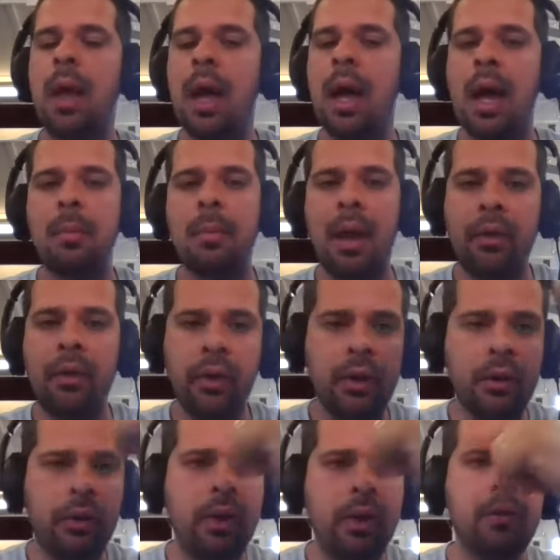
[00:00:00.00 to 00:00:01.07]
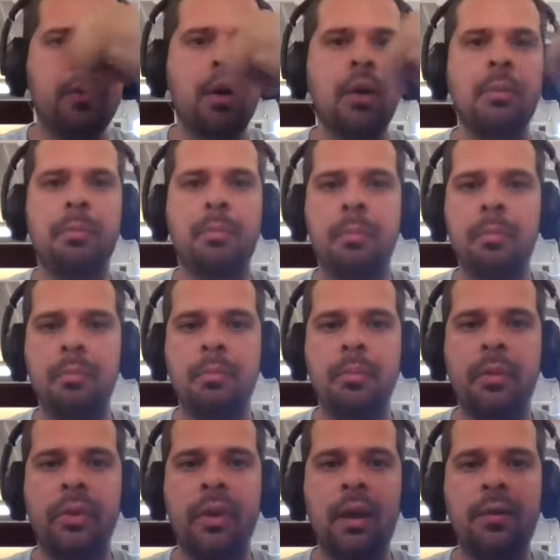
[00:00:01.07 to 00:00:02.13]
As you can see, I've got a
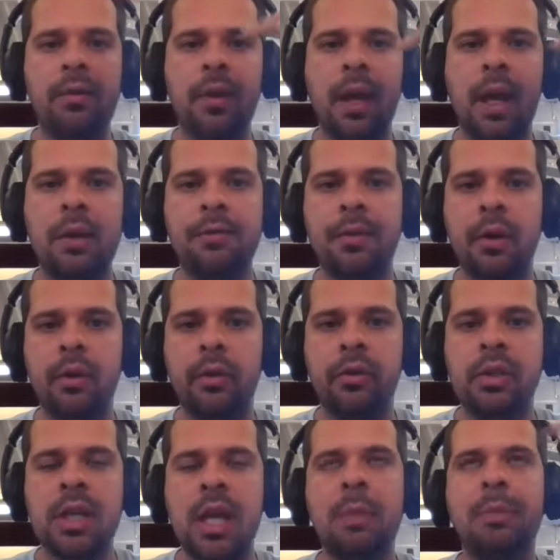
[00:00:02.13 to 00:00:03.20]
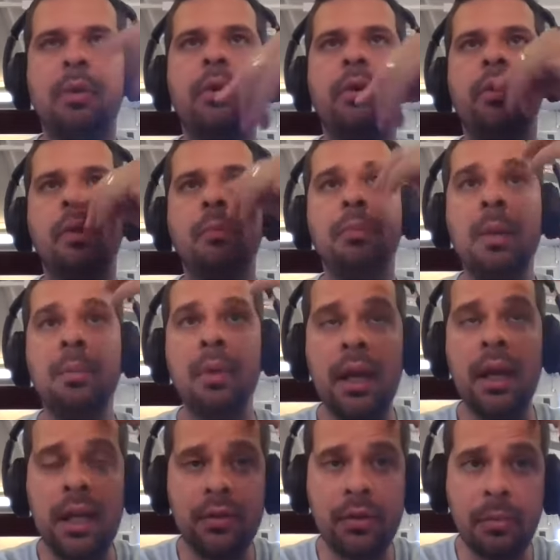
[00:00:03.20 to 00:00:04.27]
set of headphones today because some people
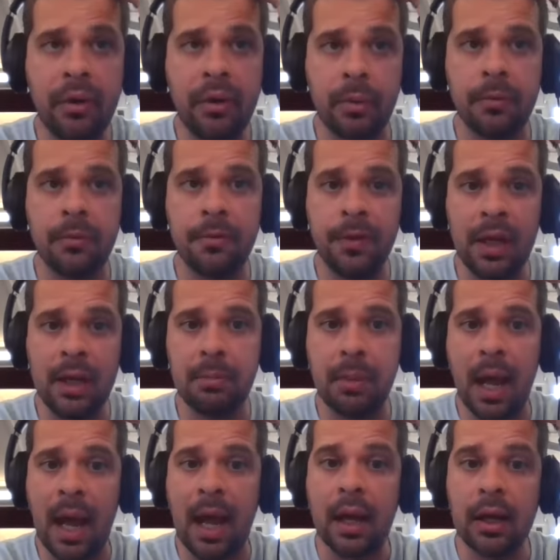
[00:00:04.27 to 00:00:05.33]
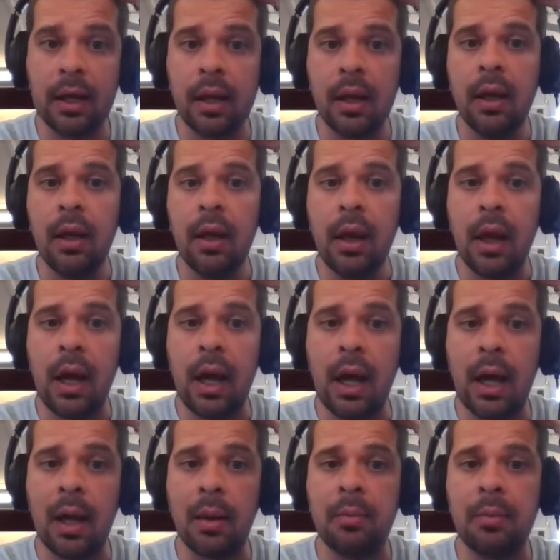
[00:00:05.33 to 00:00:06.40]
had given me some feedback,
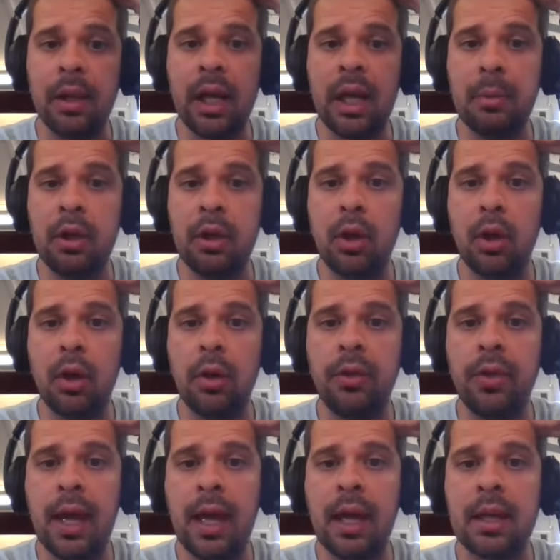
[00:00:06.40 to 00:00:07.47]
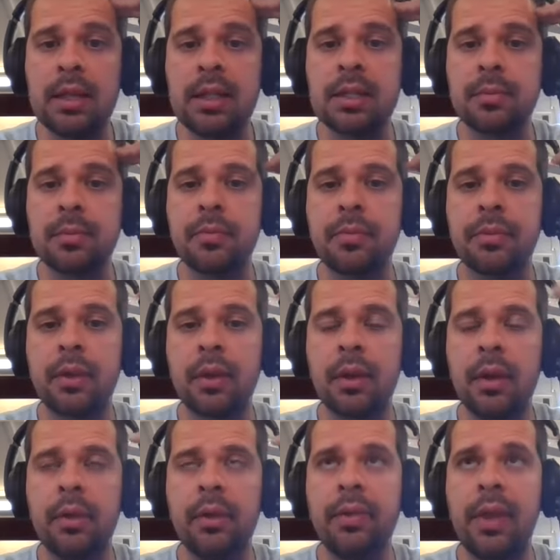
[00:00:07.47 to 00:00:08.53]
letting me know that
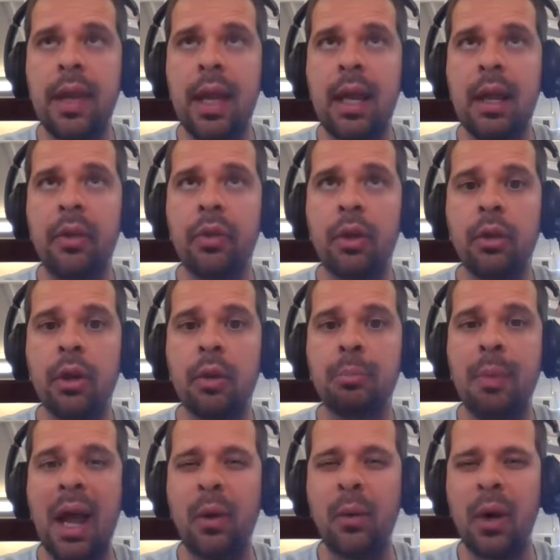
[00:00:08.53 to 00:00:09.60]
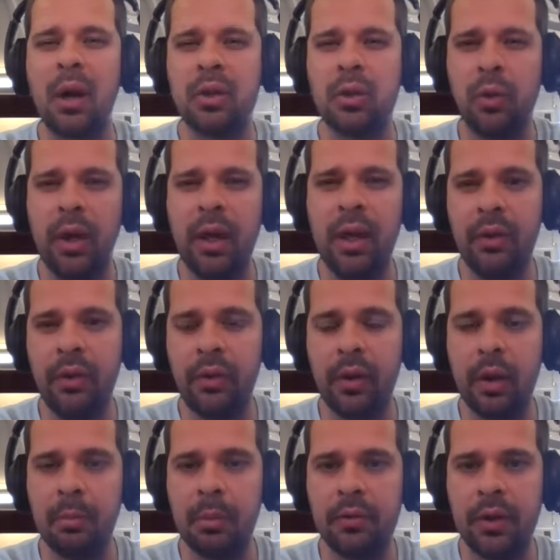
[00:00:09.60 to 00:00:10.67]
there's a lot of background noise
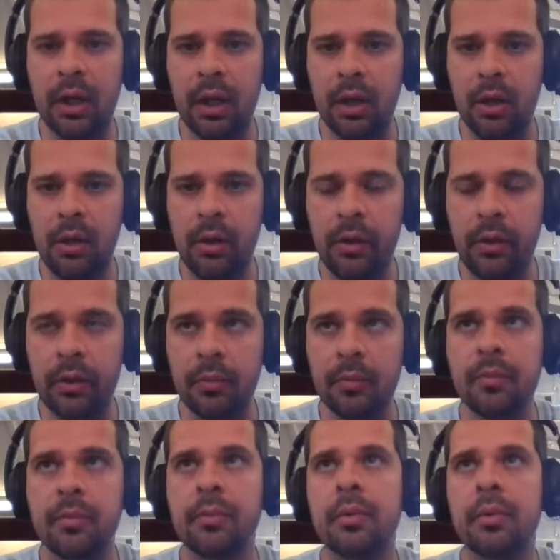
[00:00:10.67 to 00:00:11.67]
in my videos,